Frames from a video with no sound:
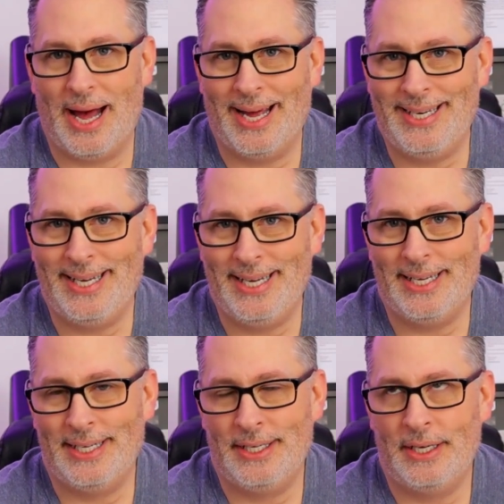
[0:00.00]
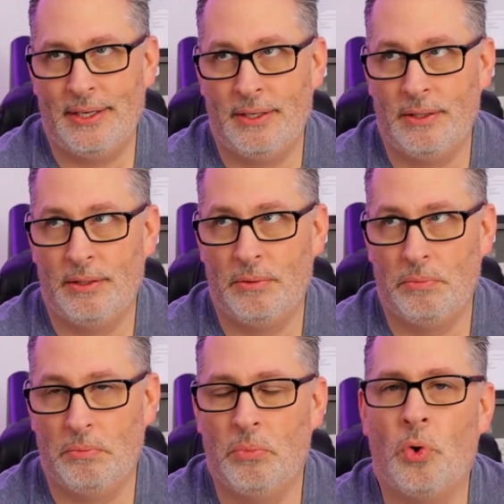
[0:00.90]
I needed
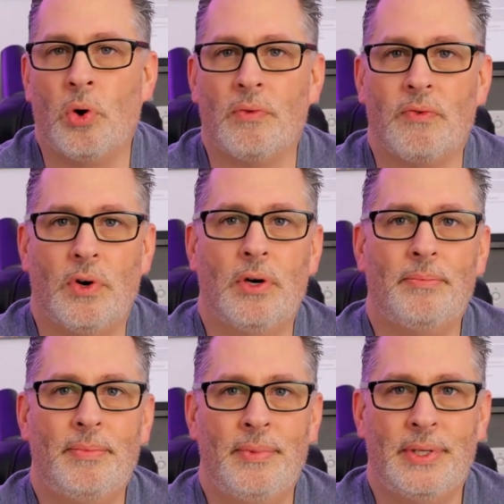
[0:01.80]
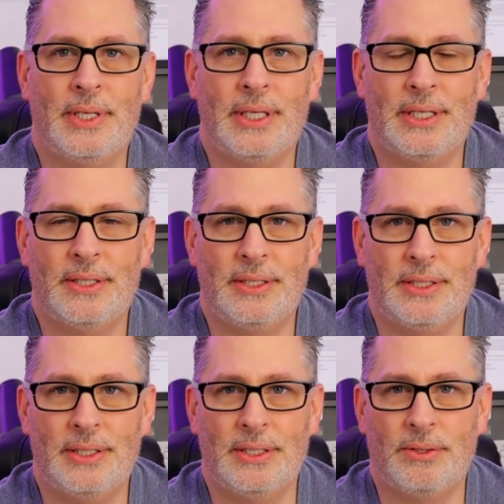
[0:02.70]
more room,
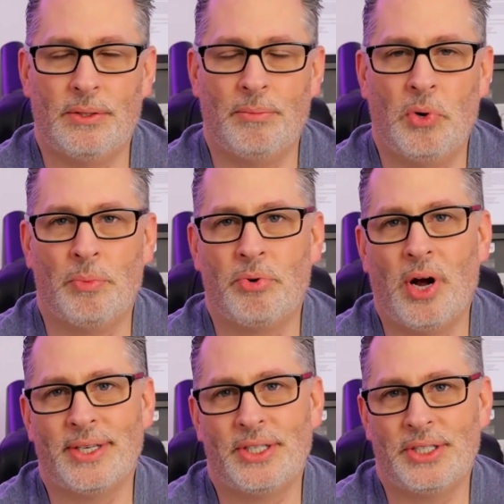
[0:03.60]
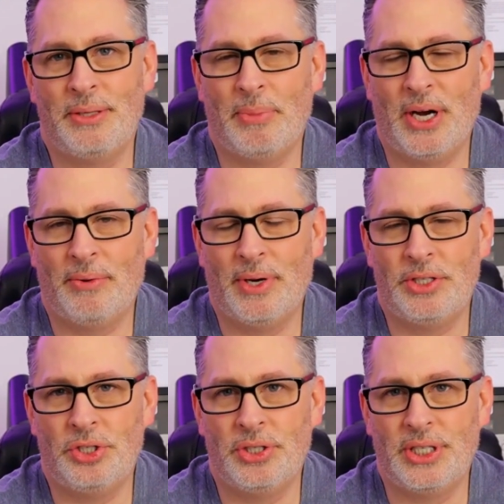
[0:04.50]
or more processing power, I
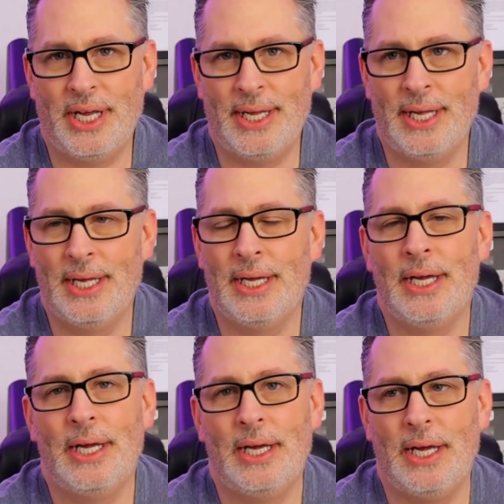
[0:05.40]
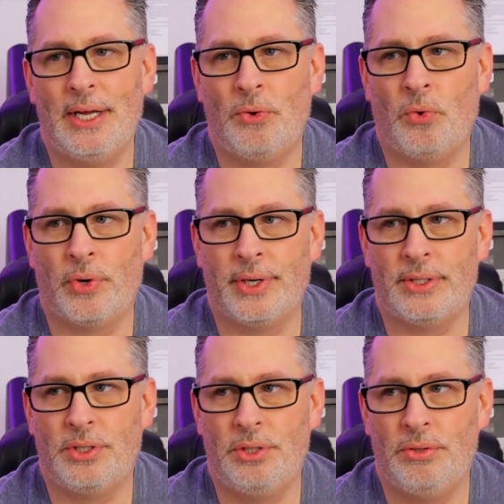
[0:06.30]
should say, in order
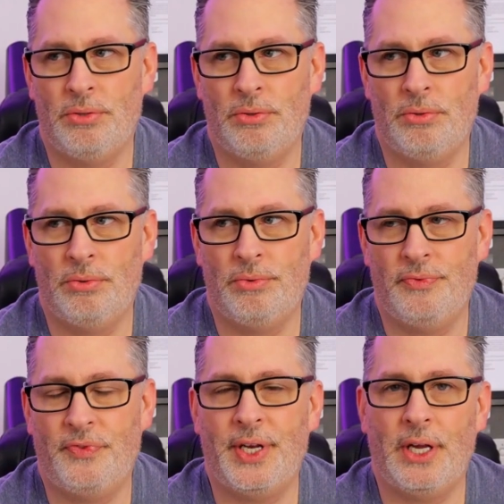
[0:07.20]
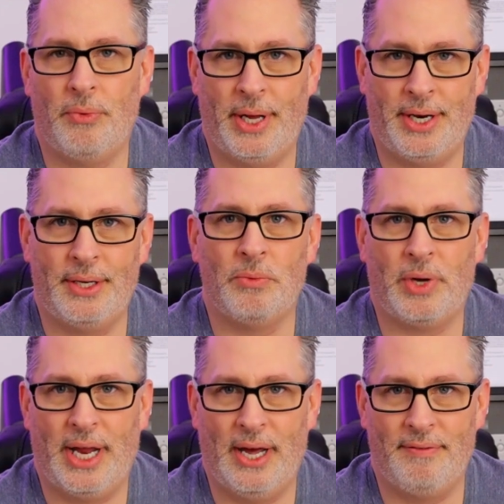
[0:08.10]
to video edit and
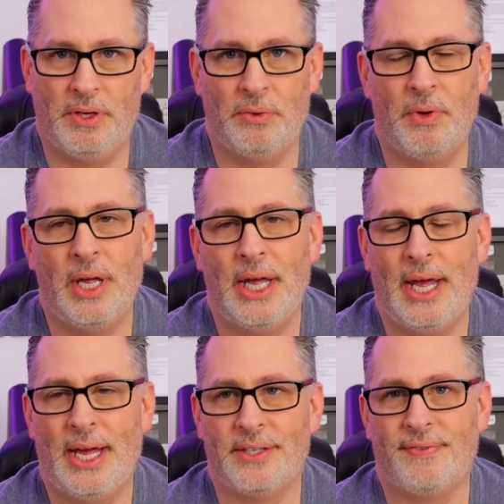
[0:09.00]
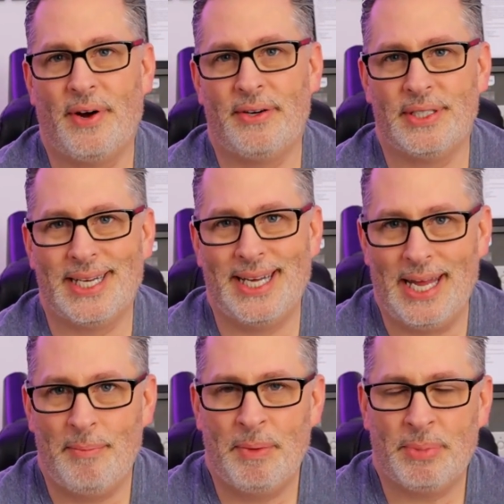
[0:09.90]
what have you. As far as a
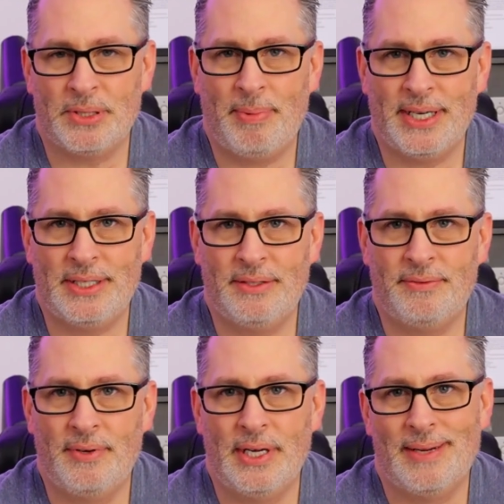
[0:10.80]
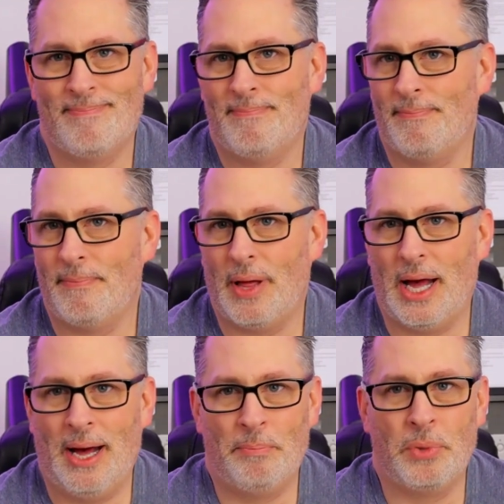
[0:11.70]
gaming perspective,
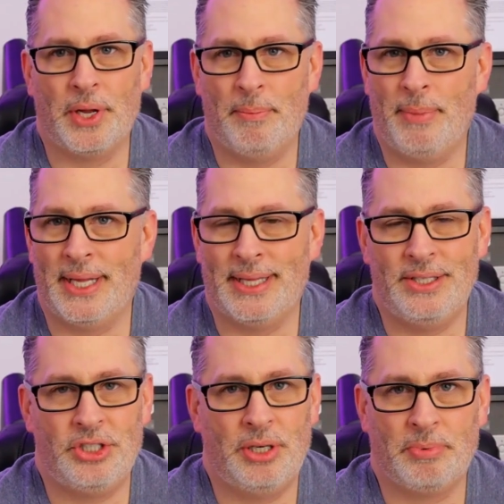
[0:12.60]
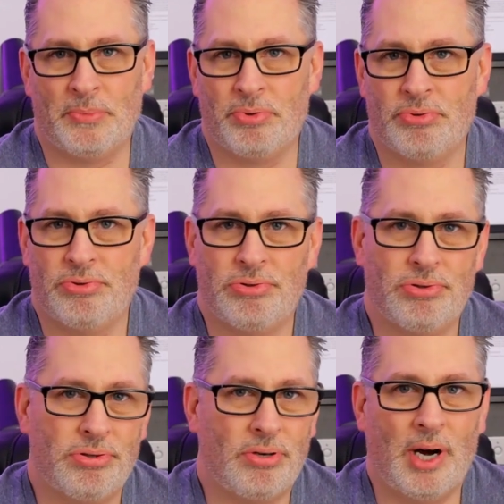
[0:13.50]
I'm gonna bet these chips are
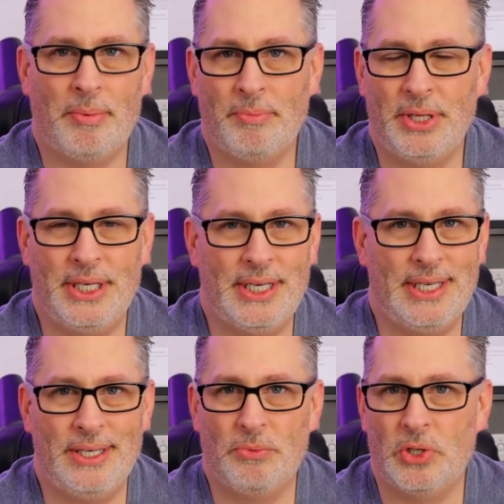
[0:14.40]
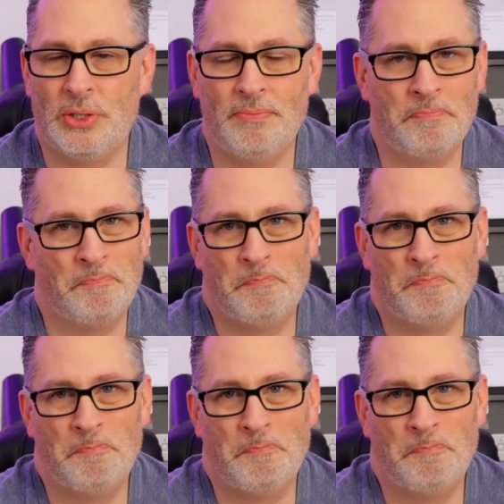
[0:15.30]
probably equal,